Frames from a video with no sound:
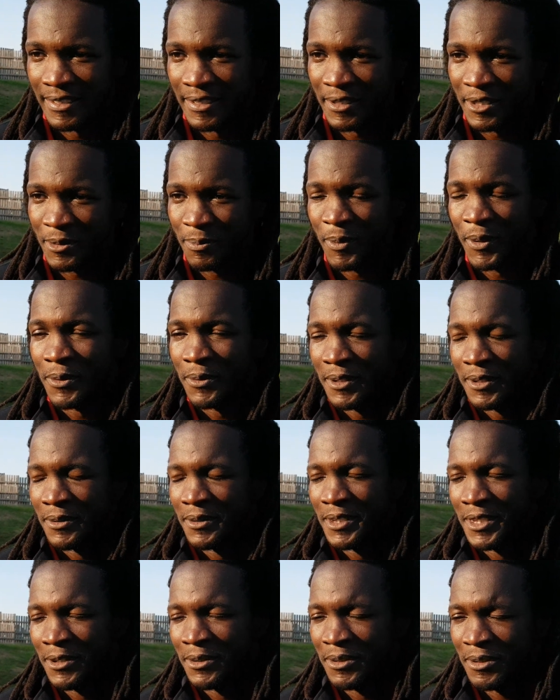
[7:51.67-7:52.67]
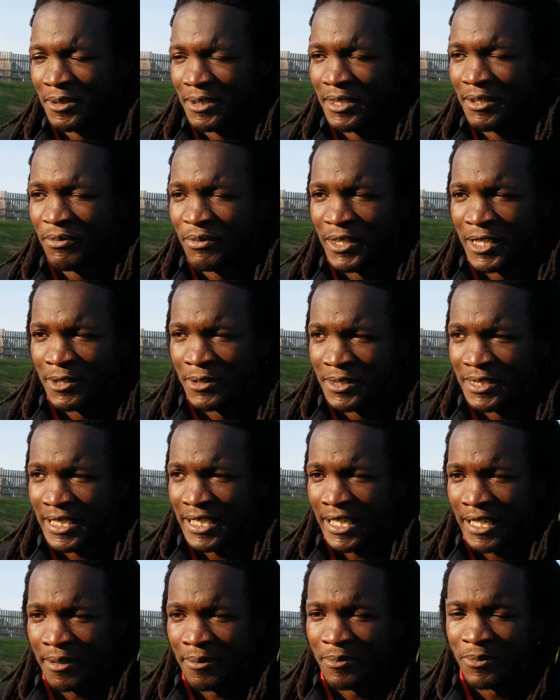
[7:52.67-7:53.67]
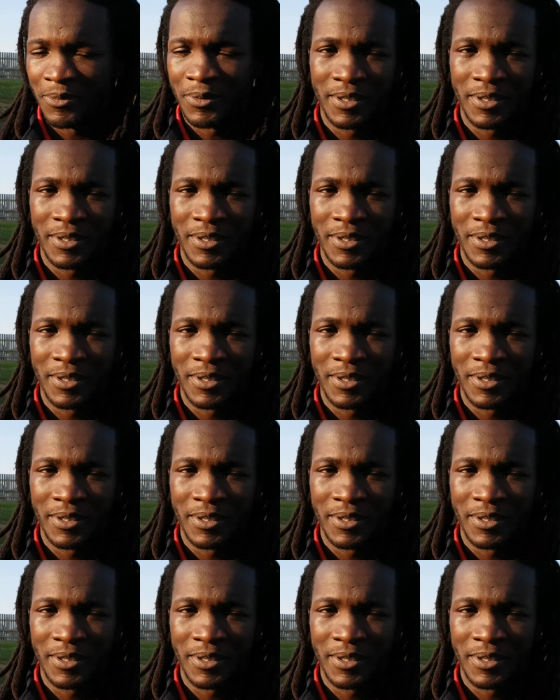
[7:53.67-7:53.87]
spoilt little children. If we lose a game,